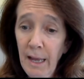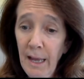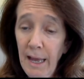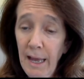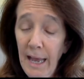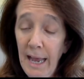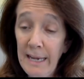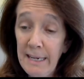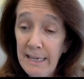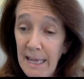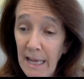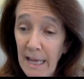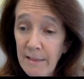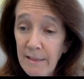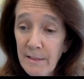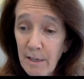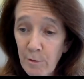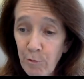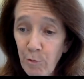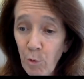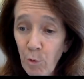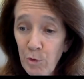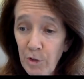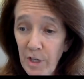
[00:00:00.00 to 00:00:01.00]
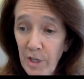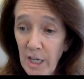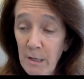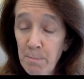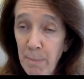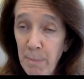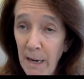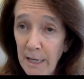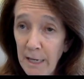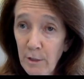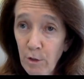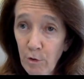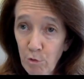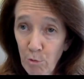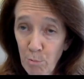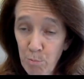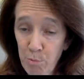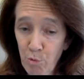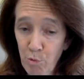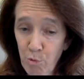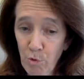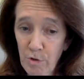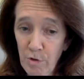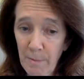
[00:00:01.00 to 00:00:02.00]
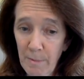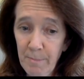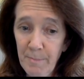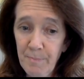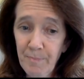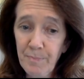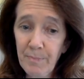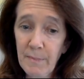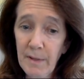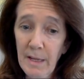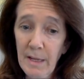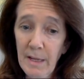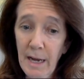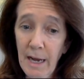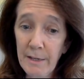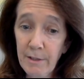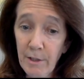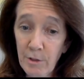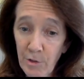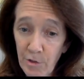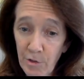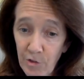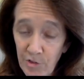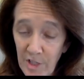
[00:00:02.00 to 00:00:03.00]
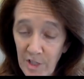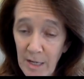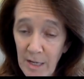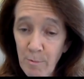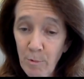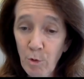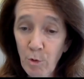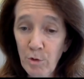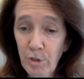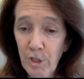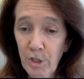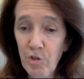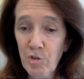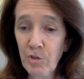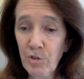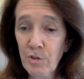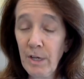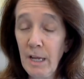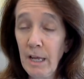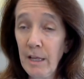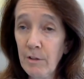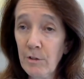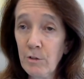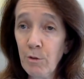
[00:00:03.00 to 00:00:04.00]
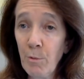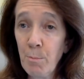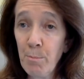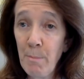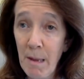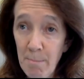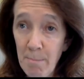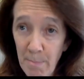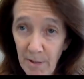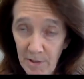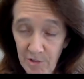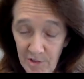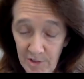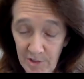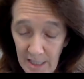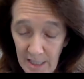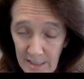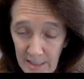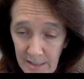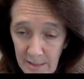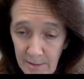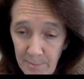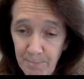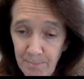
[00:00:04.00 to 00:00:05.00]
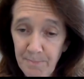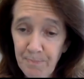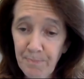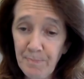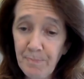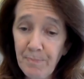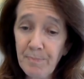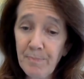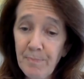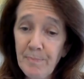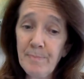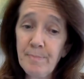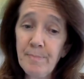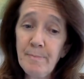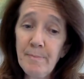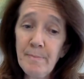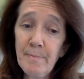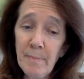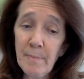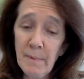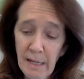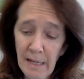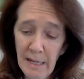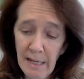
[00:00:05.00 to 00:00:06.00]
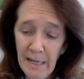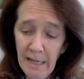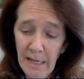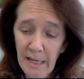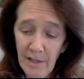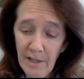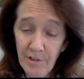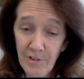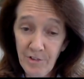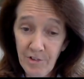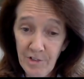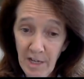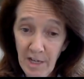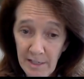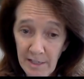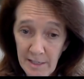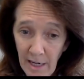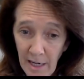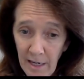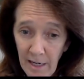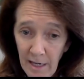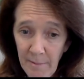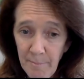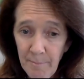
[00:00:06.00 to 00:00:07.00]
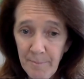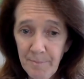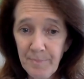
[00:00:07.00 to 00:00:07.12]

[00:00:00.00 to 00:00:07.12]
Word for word: and can therefore take part in the program under the same condition as the member state. CNR